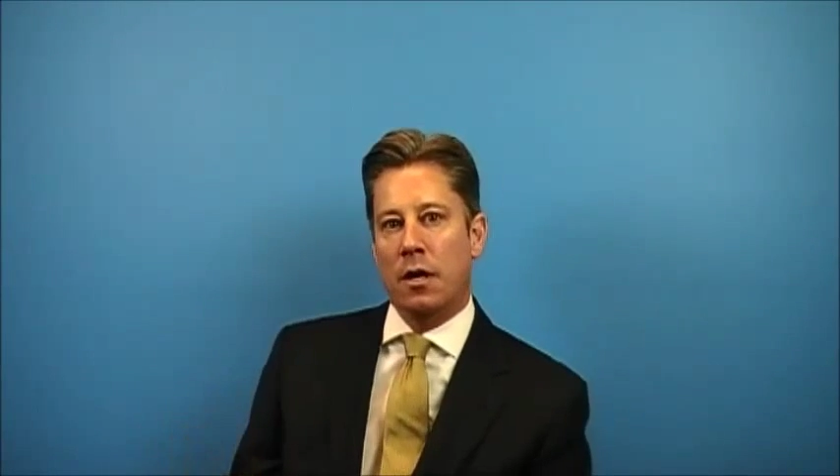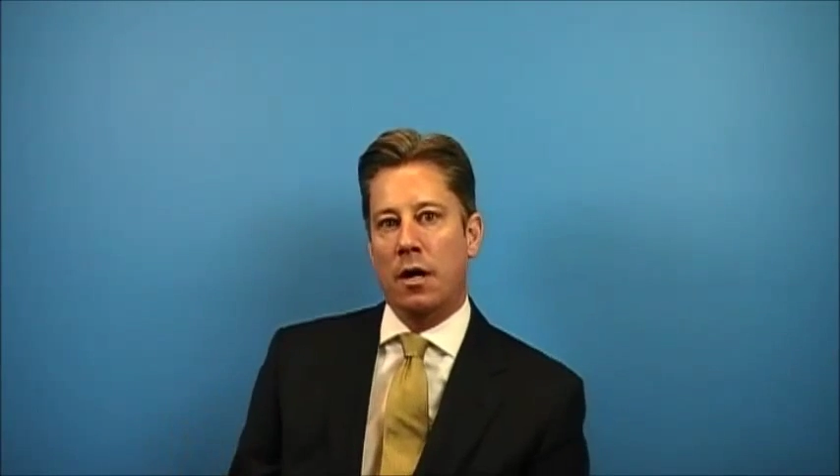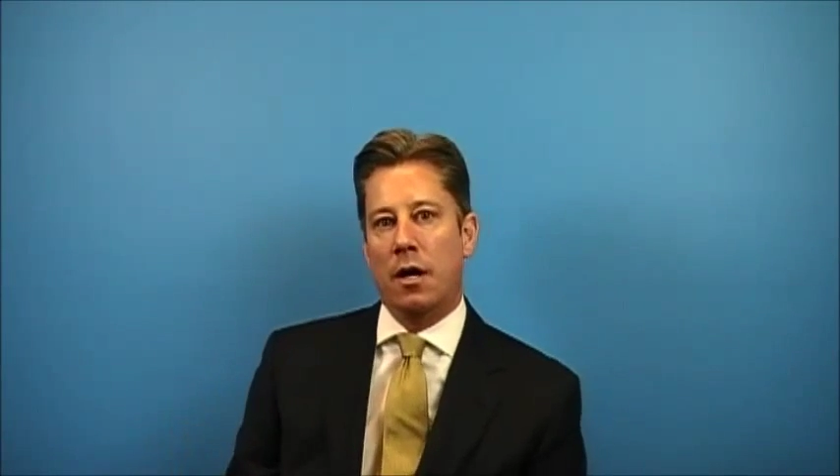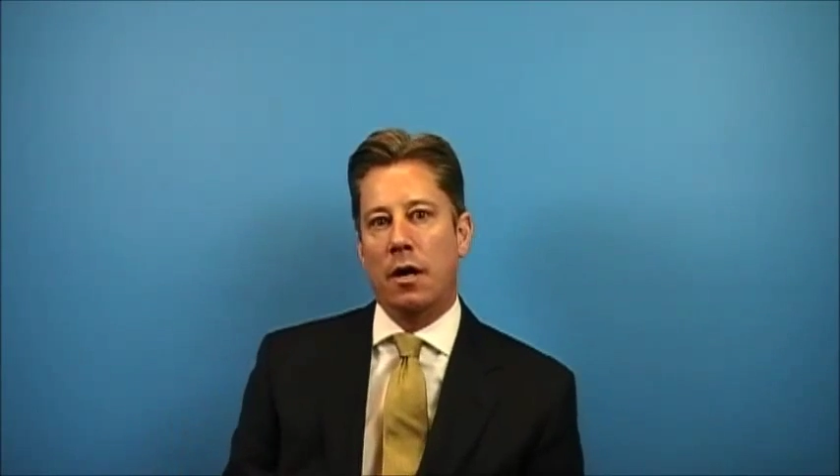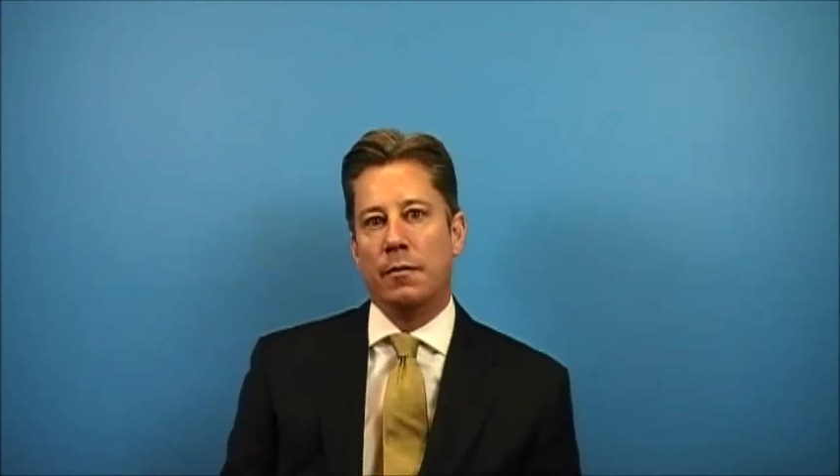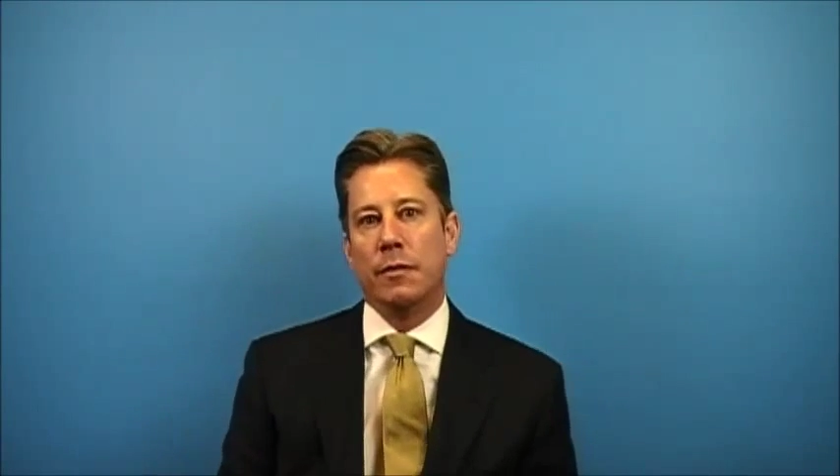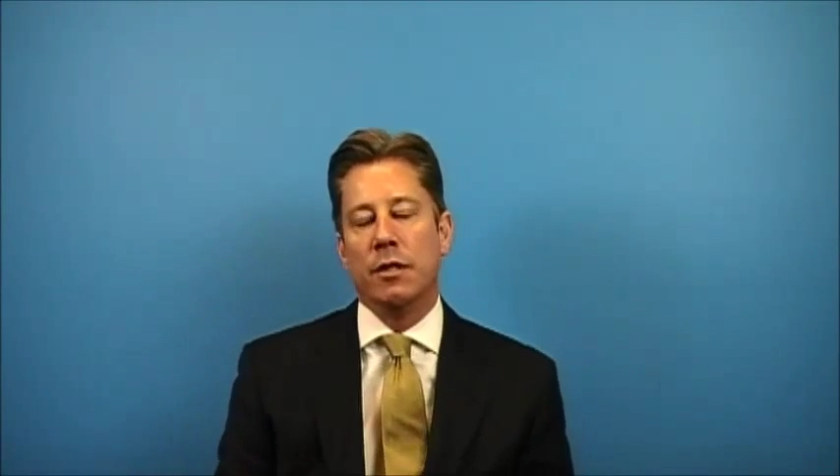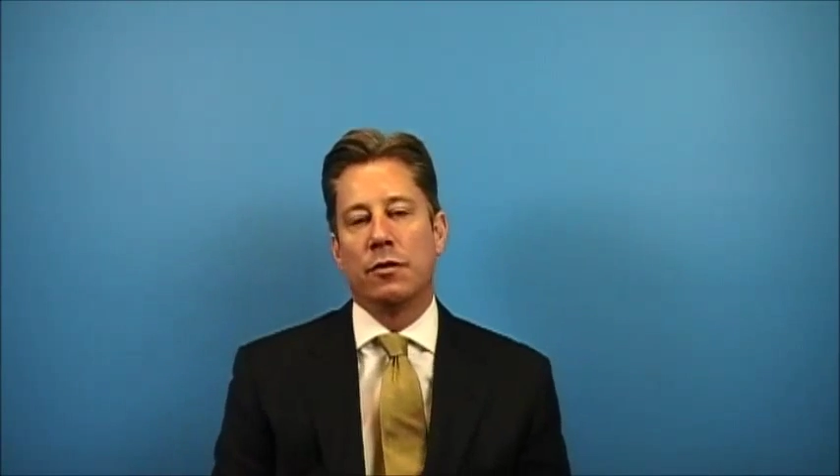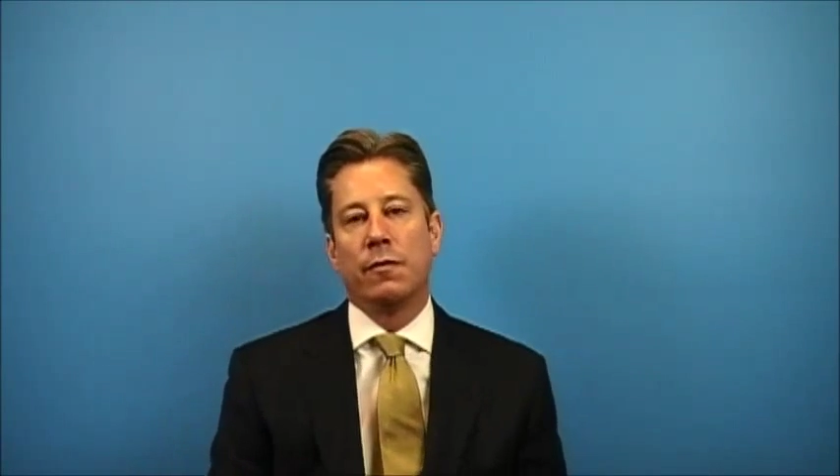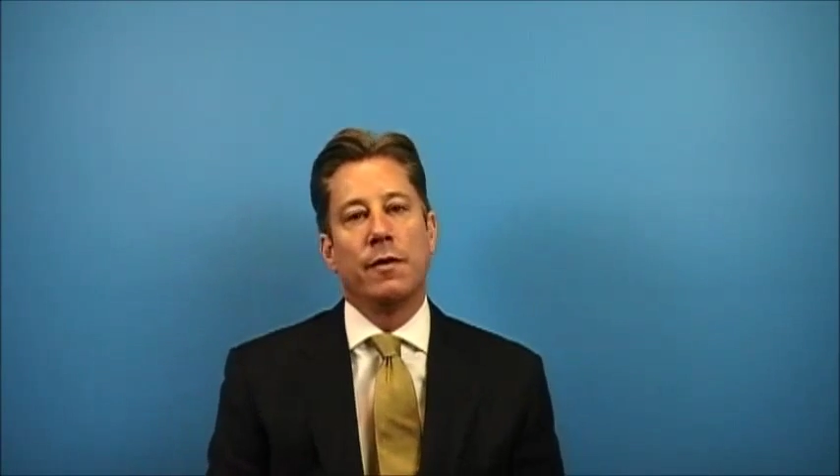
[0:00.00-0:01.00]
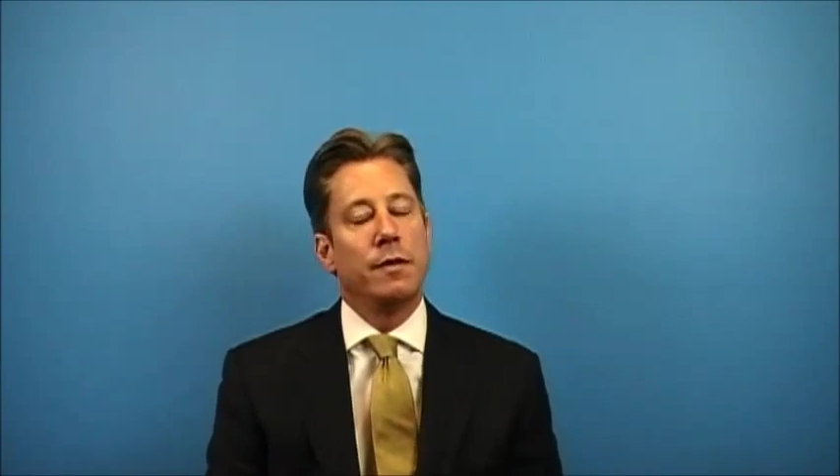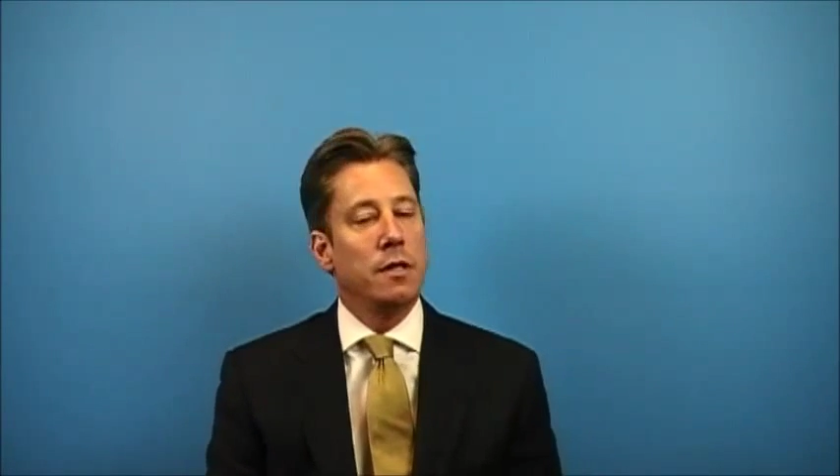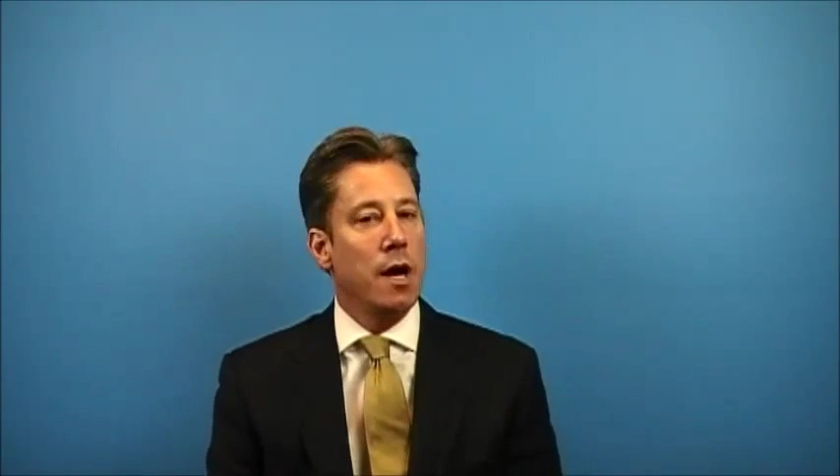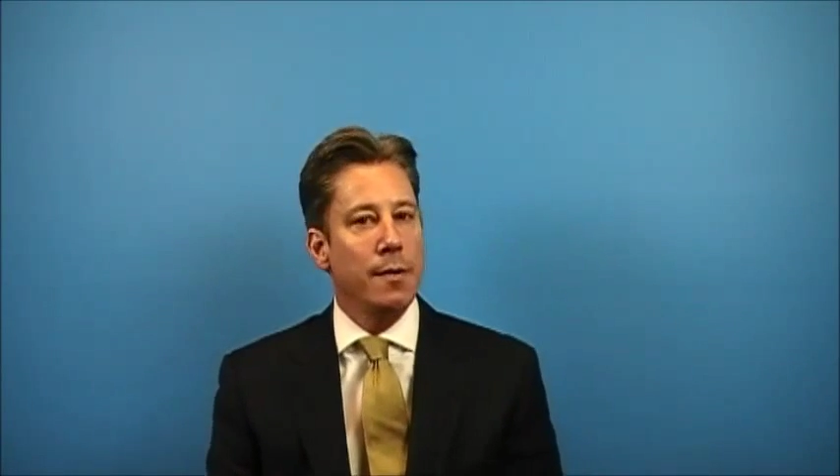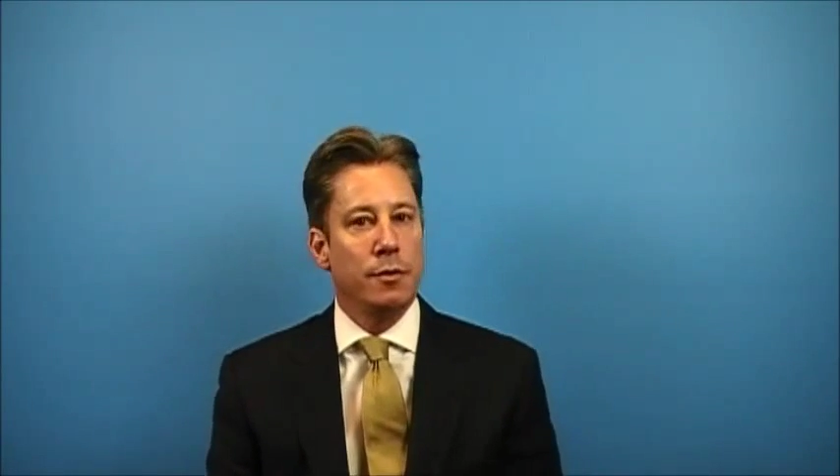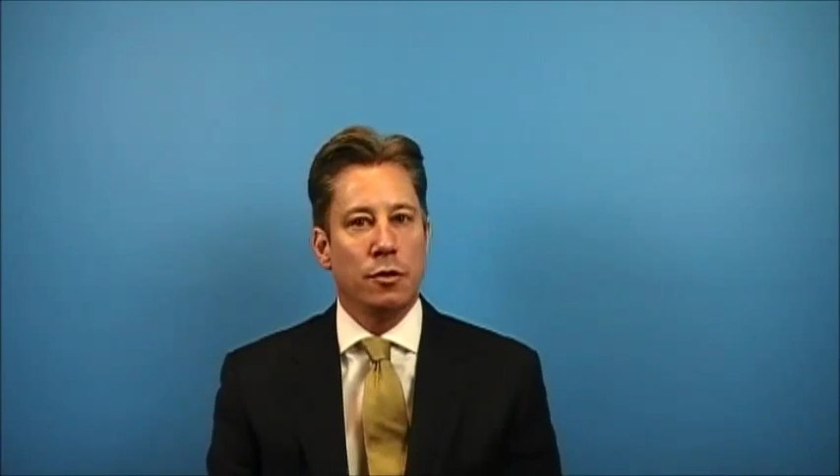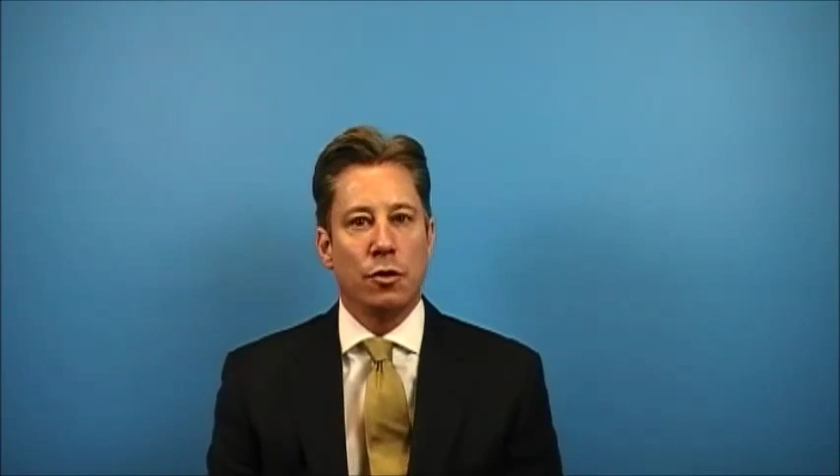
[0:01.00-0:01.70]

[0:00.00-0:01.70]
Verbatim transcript: Um, these are 50 times